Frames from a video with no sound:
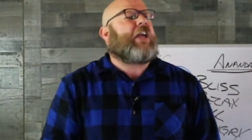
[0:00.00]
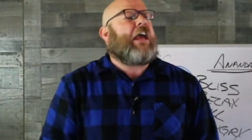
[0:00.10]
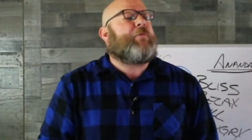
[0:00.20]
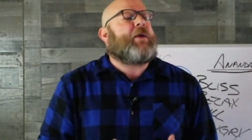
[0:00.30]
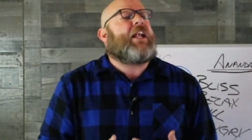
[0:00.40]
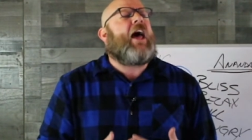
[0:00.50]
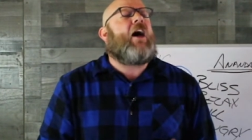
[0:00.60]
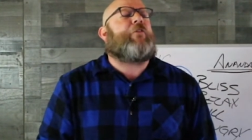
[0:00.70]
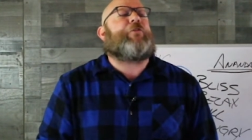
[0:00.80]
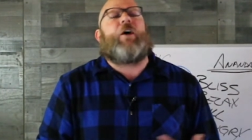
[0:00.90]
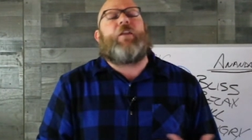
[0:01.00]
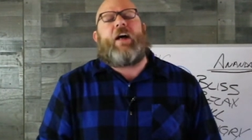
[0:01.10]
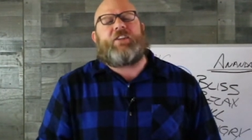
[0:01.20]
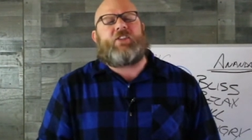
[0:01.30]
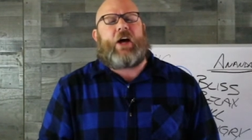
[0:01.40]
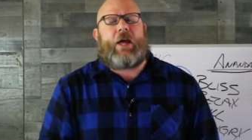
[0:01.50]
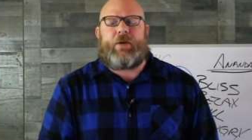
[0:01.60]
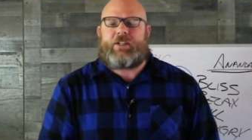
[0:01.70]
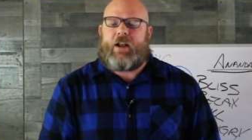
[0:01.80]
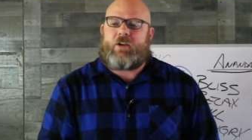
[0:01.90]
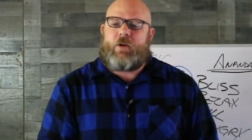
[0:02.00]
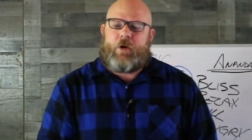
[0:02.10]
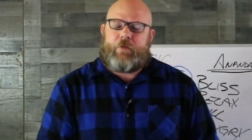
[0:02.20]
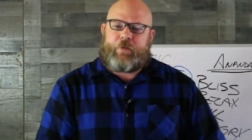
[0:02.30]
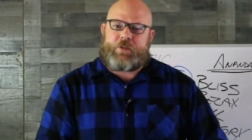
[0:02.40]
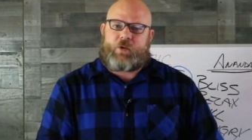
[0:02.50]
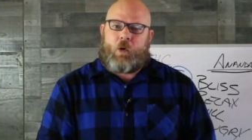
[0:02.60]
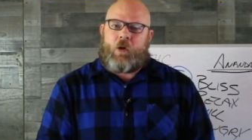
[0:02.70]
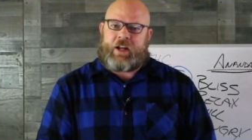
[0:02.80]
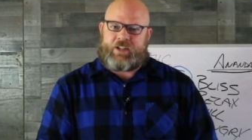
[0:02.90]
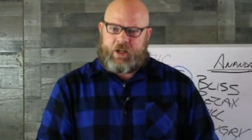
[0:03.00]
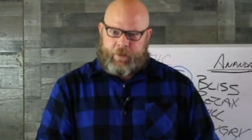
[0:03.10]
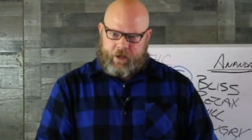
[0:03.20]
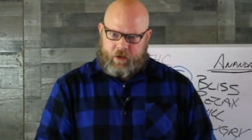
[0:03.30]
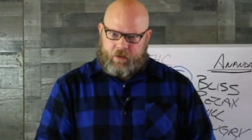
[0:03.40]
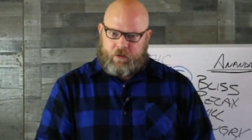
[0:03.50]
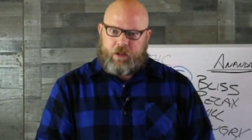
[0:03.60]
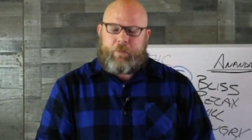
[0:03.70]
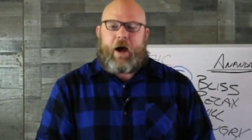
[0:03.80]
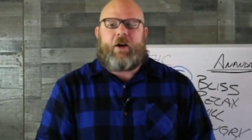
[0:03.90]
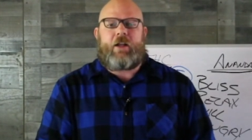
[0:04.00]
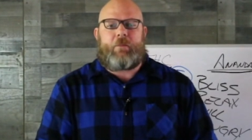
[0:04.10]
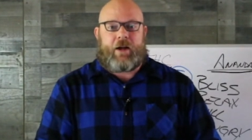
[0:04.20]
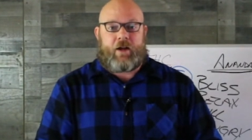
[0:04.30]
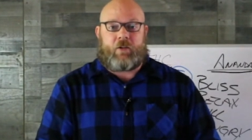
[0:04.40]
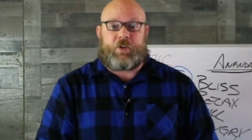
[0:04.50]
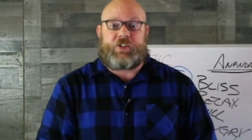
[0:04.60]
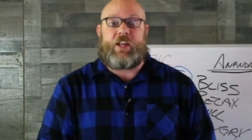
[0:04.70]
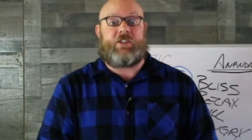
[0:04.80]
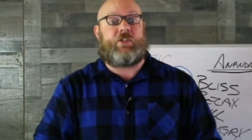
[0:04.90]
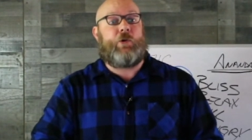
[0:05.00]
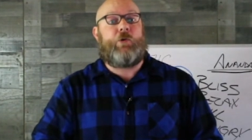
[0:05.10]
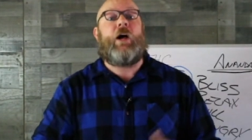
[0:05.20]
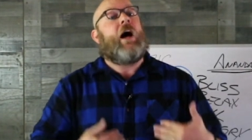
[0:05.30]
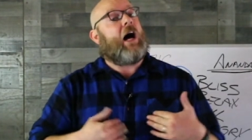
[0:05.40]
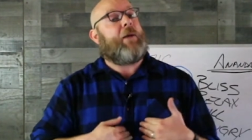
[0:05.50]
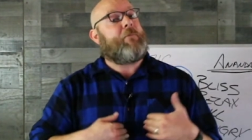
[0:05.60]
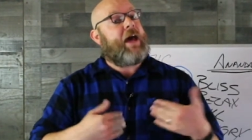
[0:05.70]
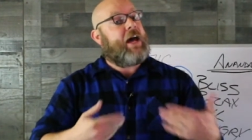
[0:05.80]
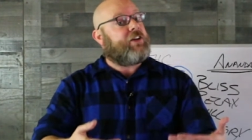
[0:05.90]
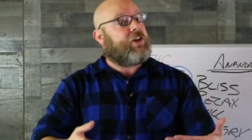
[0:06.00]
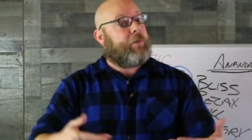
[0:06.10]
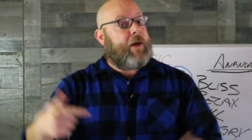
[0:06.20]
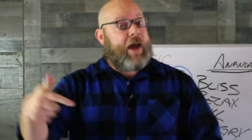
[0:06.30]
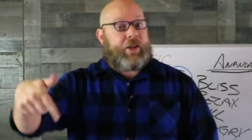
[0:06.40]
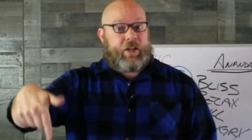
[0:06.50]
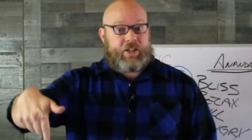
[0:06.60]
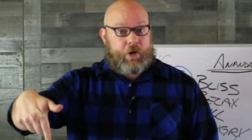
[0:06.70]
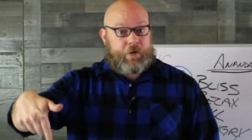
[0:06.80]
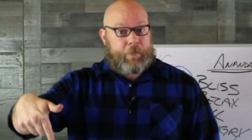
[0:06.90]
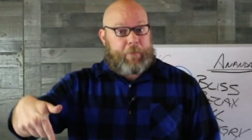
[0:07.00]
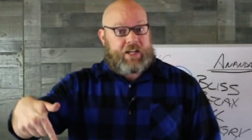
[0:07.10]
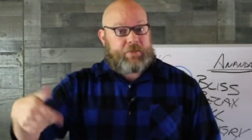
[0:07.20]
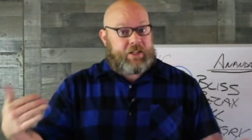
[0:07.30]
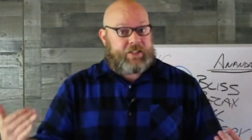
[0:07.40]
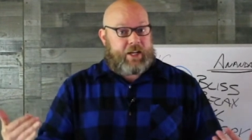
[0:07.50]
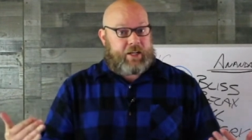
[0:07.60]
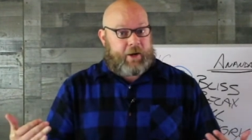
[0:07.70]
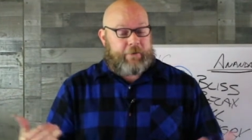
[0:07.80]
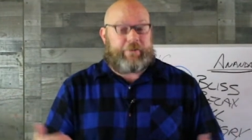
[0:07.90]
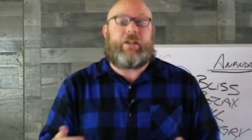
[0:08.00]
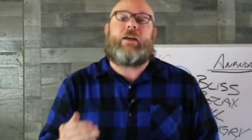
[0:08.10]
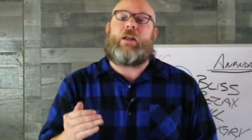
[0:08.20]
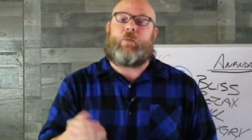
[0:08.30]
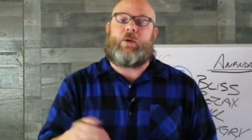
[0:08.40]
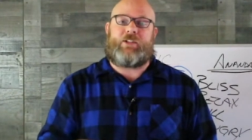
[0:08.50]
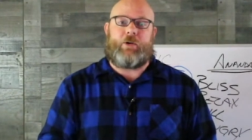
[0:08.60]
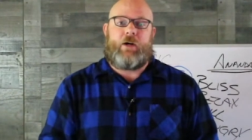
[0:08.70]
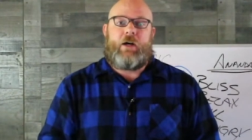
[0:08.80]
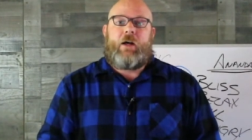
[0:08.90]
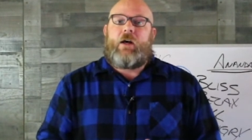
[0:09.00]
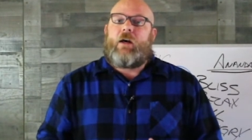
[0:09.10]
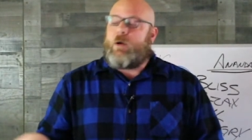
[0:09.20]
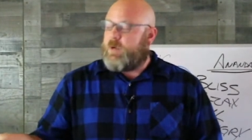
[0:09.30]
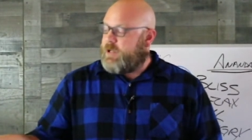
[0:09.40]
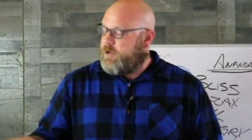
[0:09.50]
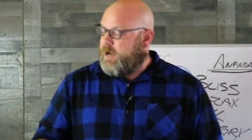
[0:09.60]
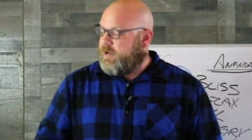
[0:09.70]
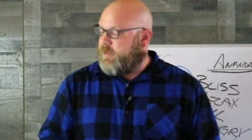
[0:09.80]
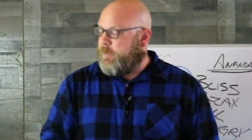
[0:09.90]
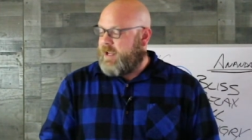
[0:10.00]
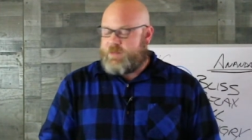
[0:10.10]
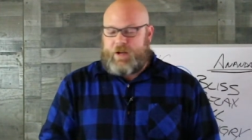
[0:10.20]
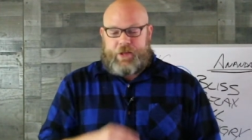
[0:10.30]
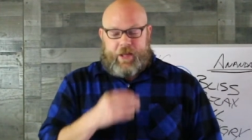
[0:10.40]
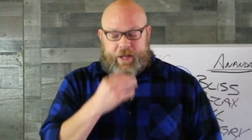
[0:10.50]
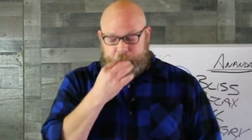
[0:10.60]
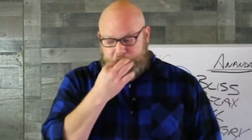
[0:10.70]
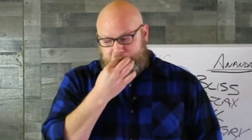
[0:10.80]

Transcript: gave me an F on that assignment. And I come home from school and I tell my uncle about it. My uncle says, Dude, I'm mad, you're mad, let's go to the basement and take care of it. And we do. And we go down to the basement and, like,